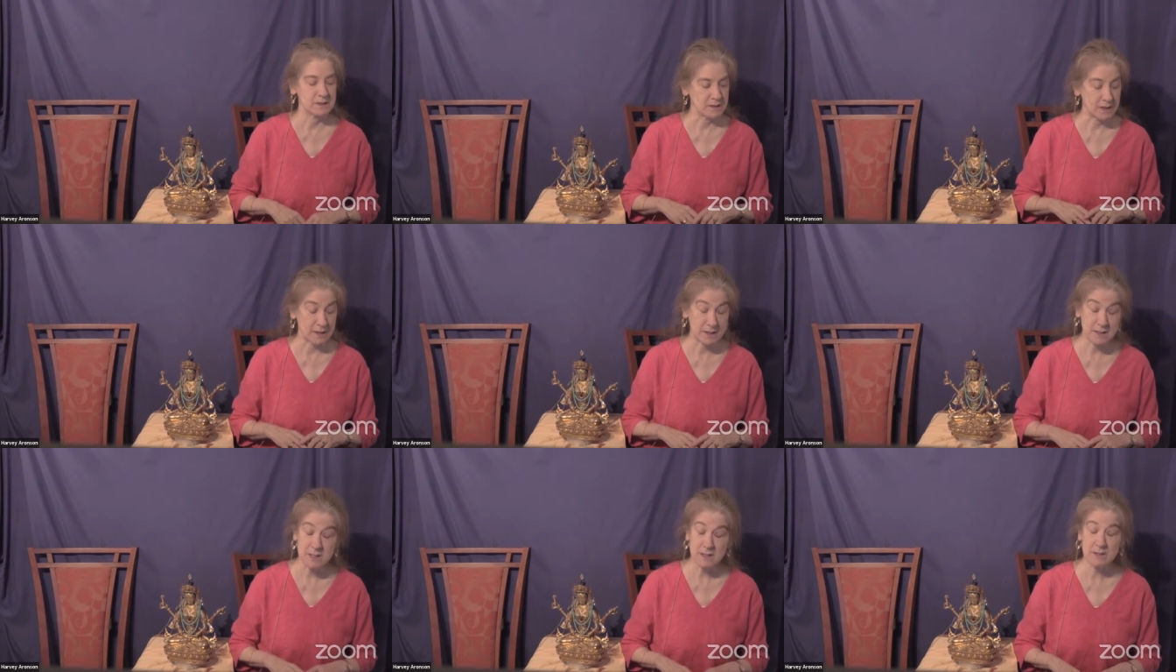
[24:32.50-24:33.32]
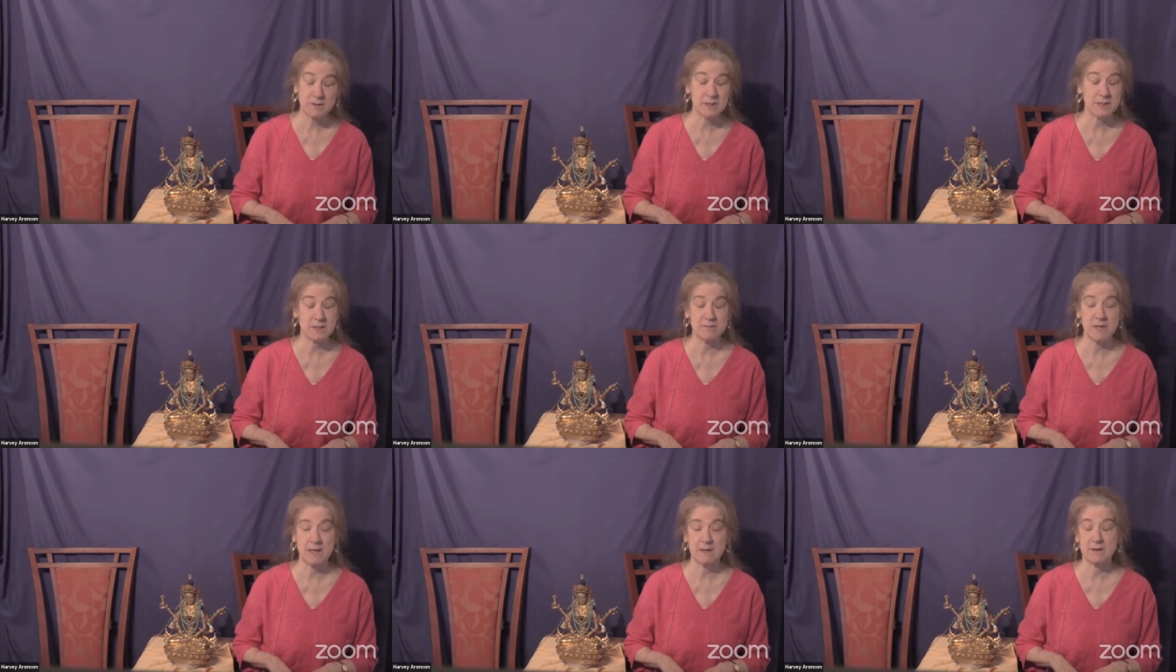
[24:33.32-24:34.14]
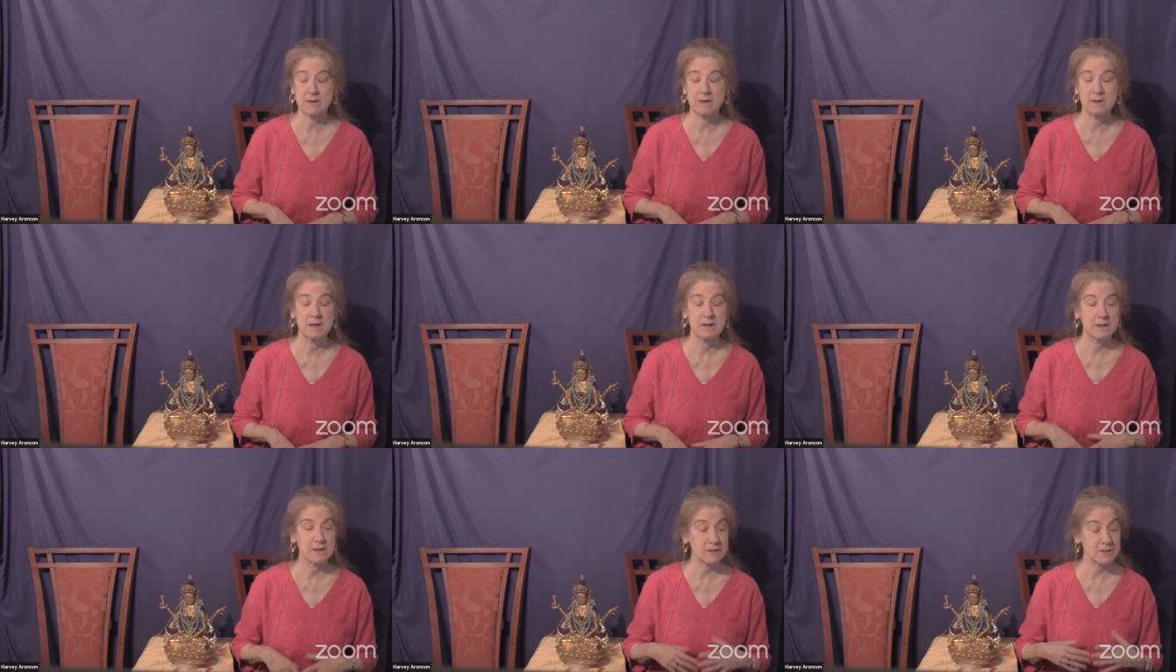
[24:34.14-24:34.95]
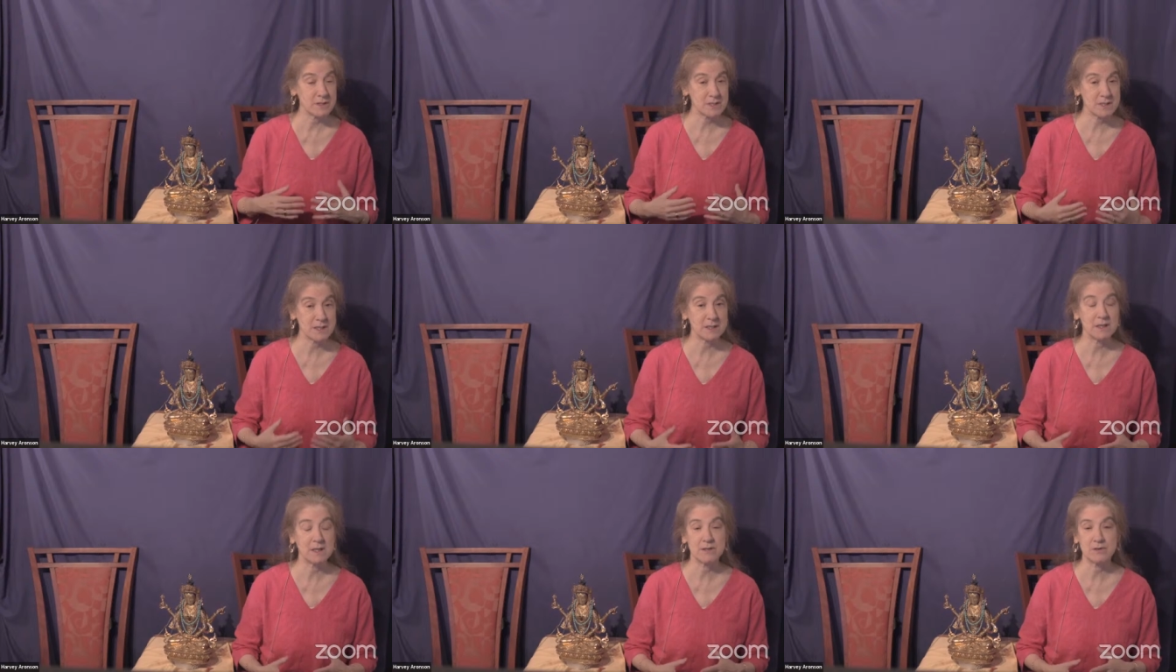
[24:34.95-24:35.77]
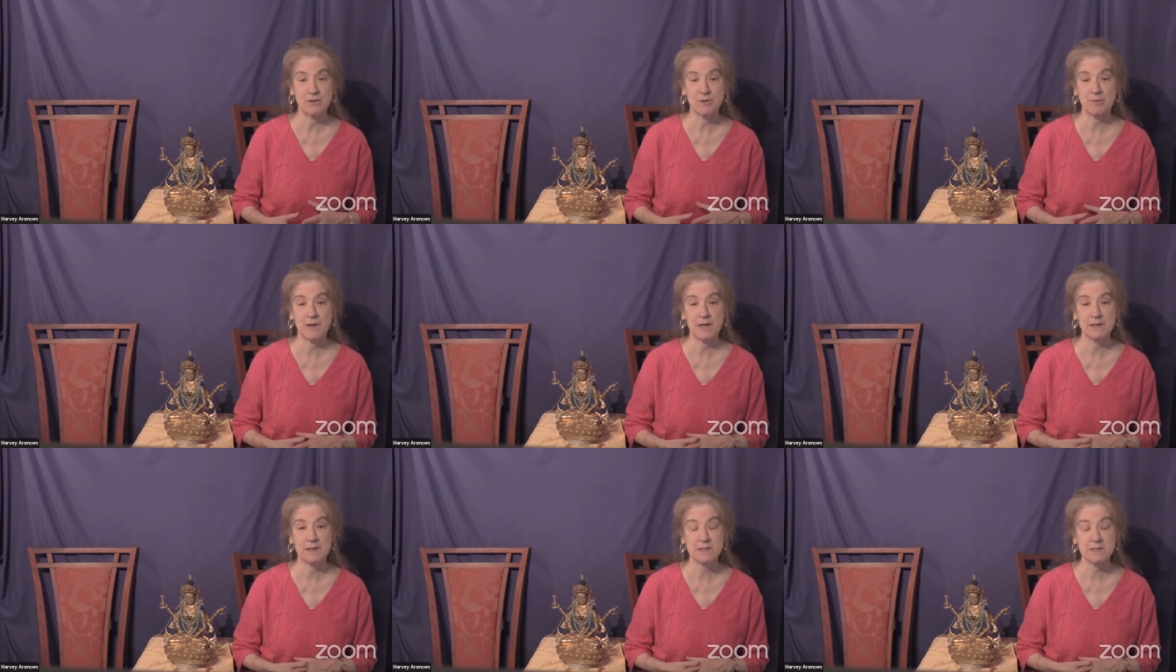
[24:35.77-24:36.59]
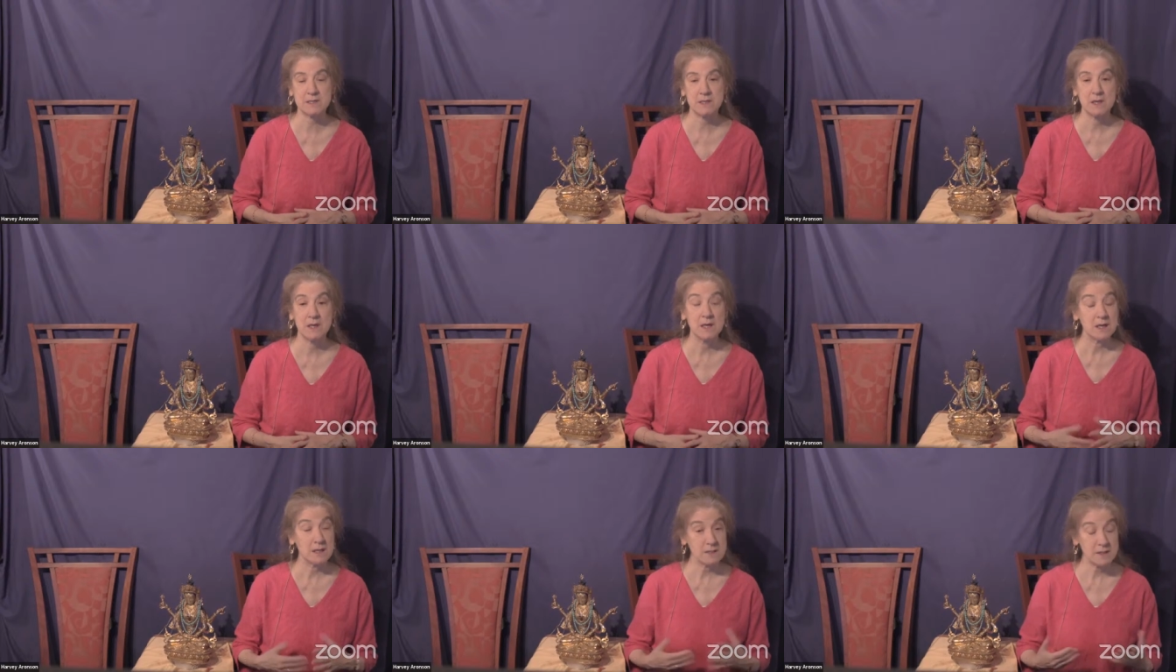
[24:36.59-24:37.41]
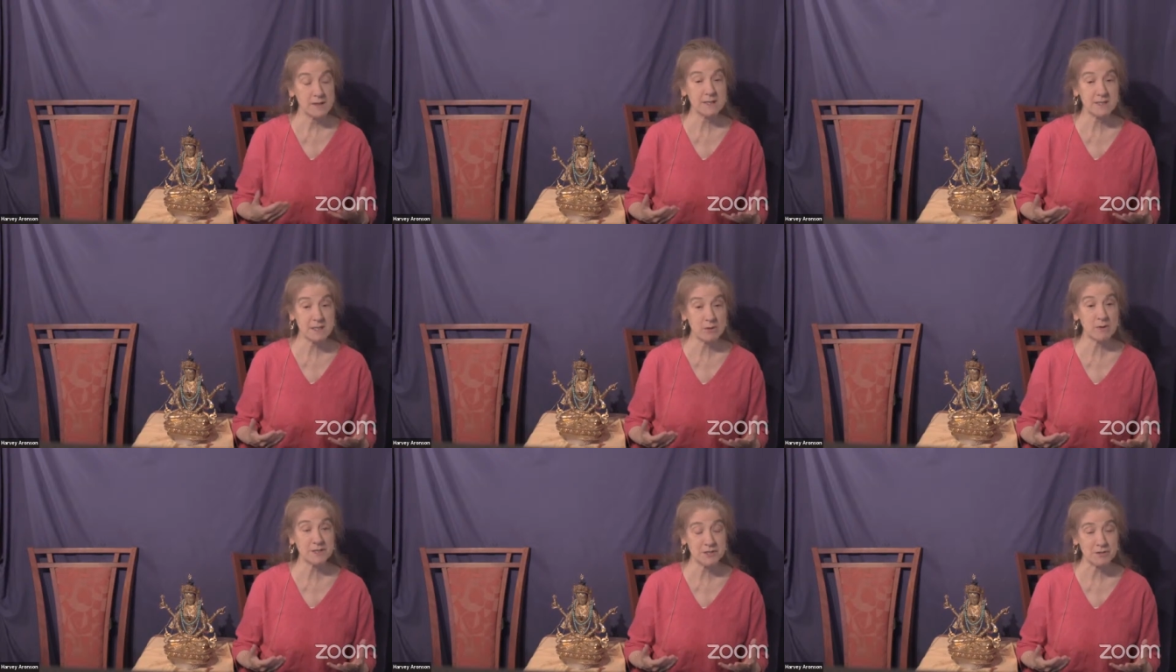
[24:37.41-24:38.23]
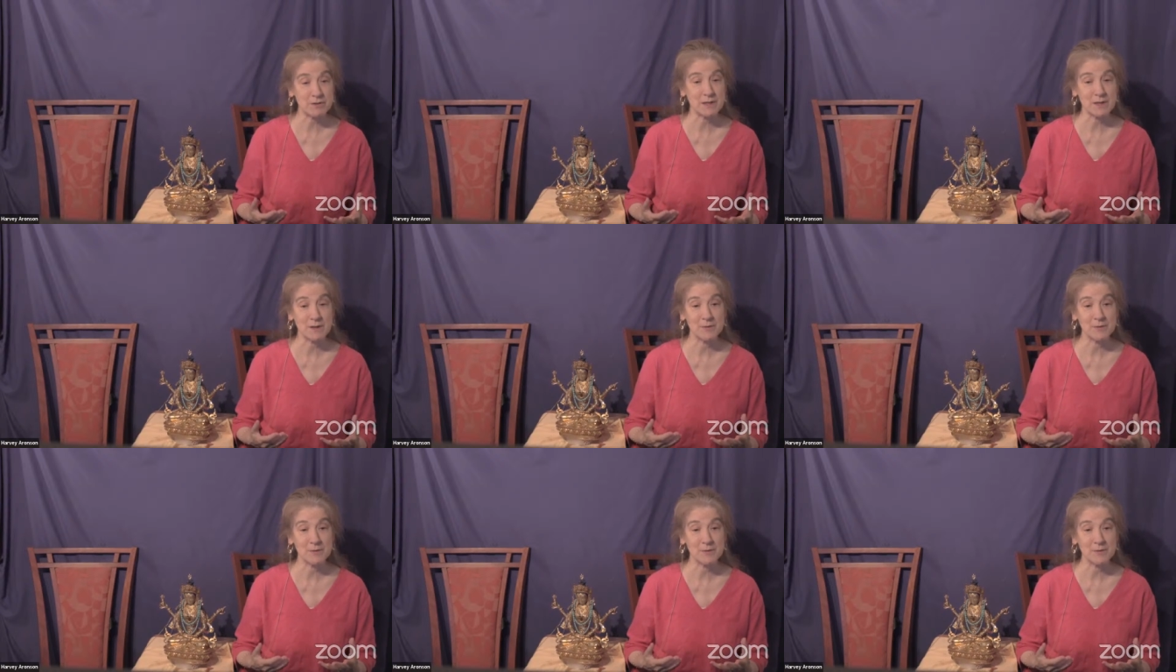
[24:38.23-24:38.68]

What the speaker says: I can tell you it doesn't matter. You just sit and do your practice. So that's sequestering.